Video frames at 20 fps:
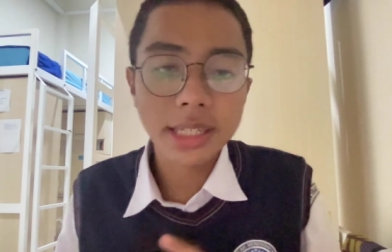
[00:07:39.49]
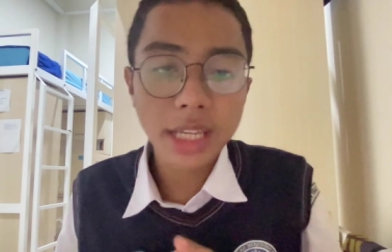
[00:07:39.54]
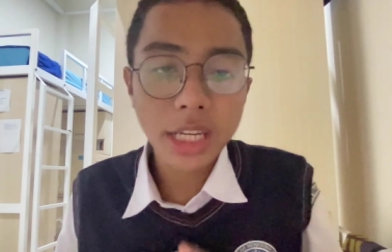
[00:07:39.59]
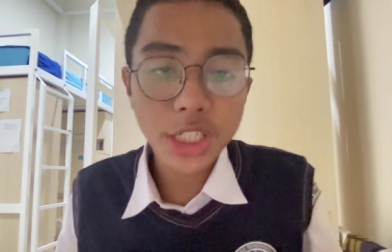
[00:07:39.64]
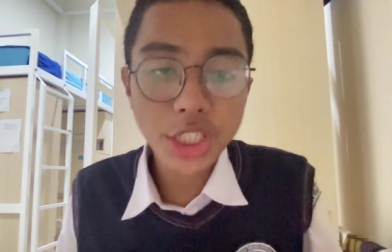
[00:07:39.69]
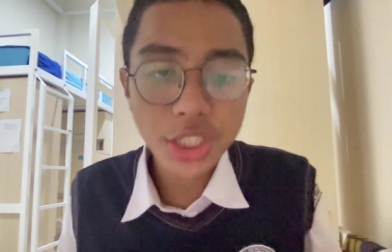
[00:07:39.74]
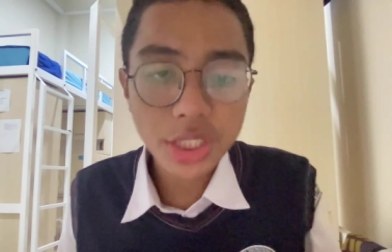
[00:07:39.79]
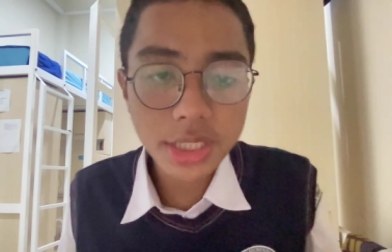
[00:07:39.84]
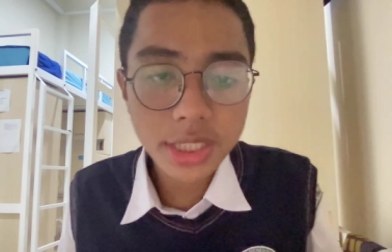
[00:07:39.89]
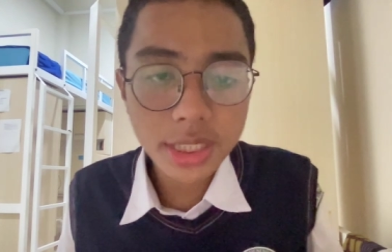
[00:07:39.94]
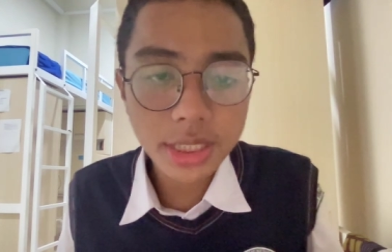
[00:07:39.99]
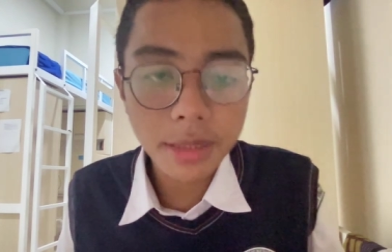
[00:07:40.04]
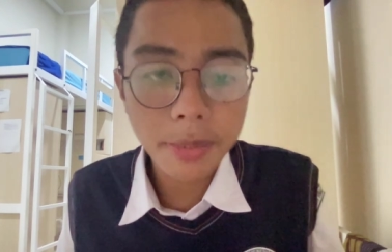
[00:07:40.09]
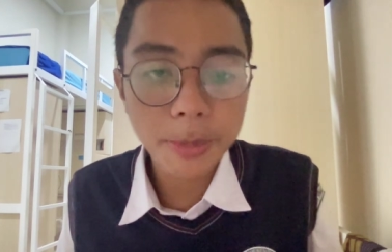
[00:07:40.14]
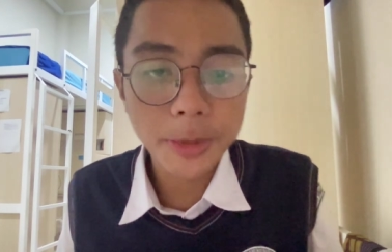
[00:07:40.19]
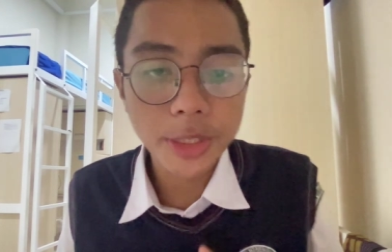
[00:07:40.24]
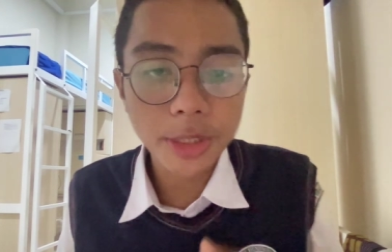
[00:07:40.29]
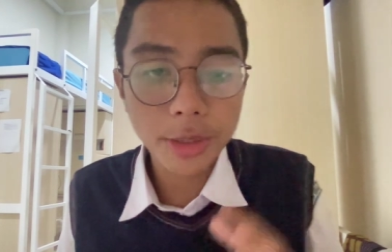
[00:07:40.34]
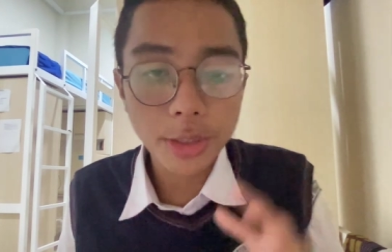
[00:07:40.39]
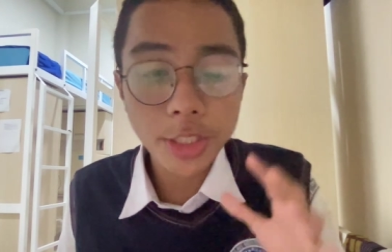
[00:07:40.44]
nations
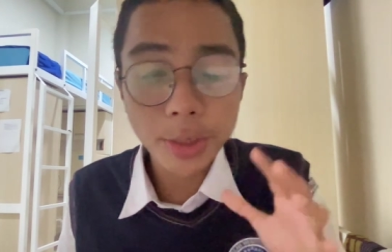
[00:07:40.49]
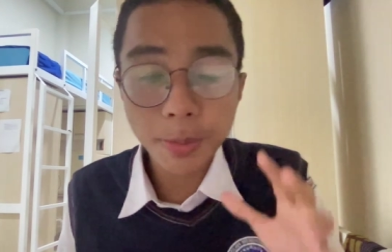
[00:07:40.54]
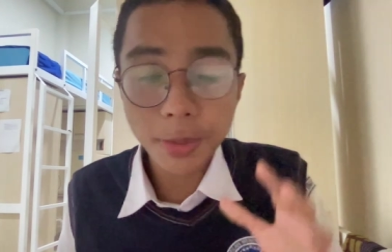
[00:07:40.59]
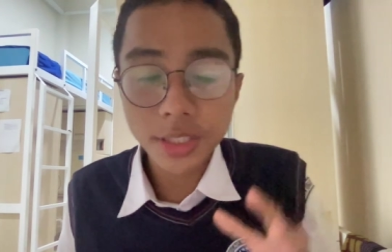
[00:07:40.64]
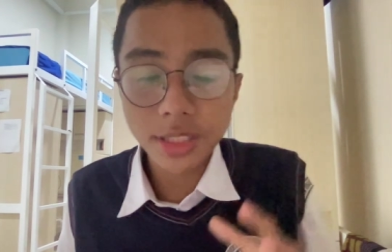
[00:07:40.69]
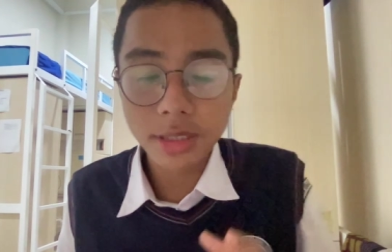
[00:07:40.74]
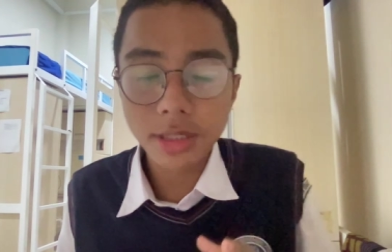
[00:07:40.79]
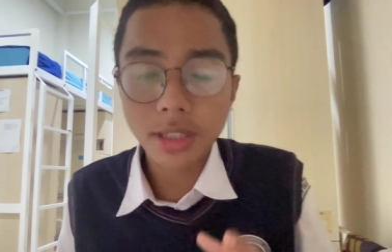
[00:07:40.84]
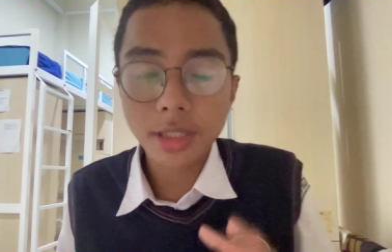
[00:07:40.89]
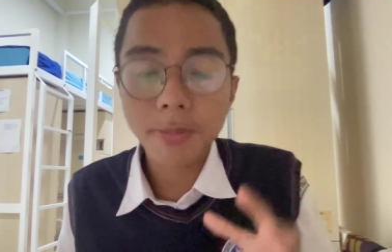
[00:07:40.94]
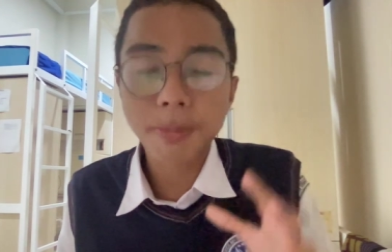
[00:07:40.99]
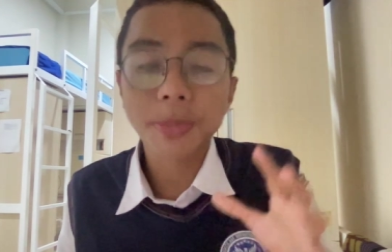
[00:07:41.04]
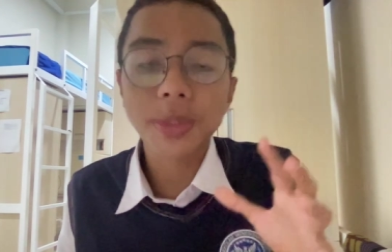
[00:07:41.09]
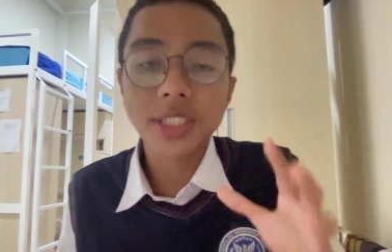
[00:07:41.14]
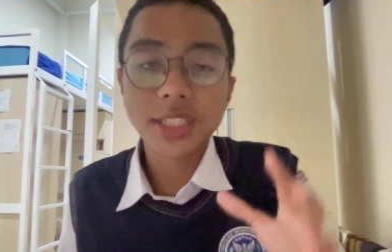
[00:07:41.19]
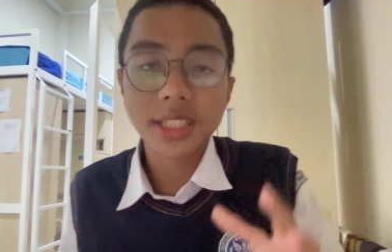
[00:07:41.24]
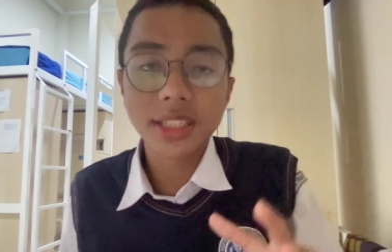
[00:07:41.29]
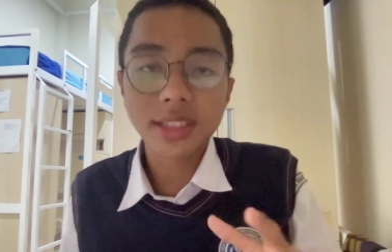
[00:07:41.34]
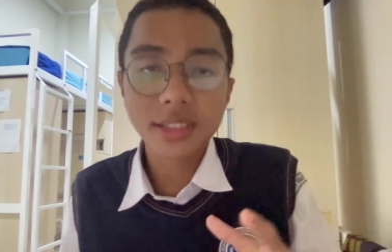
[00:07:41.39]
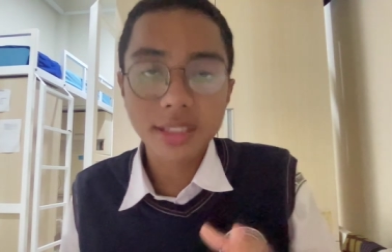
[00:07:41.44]
rep-
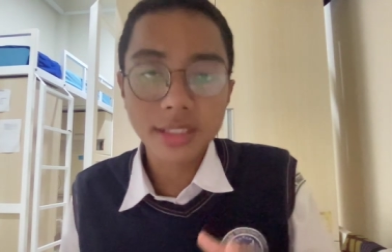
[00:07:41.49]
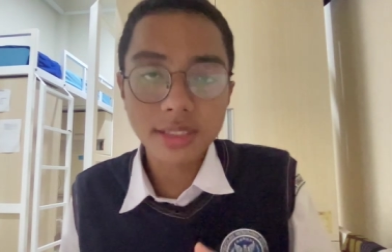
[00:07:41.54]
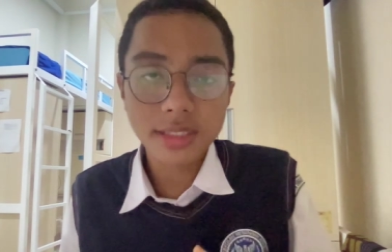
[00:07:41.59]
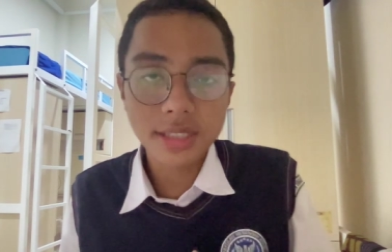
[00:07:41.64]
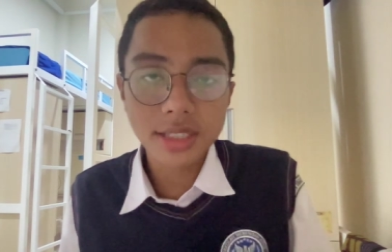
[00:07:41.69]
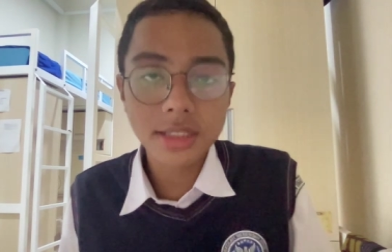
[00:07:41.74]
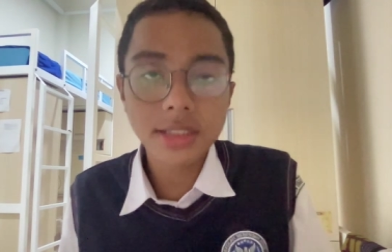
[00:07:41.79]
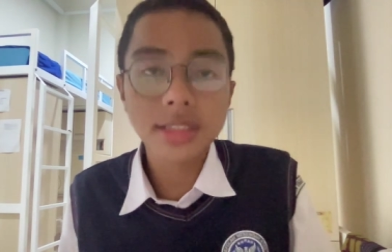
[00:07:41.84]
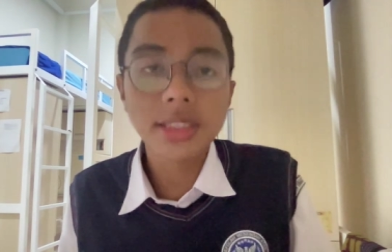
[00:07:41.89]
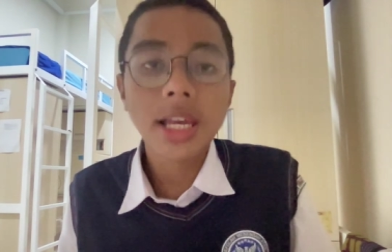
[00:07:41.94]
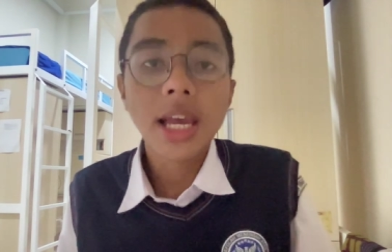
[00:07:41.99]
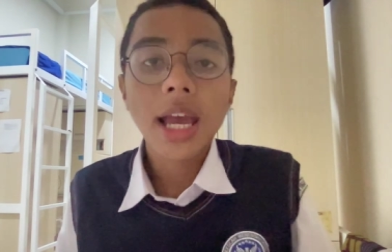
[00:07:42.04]
representing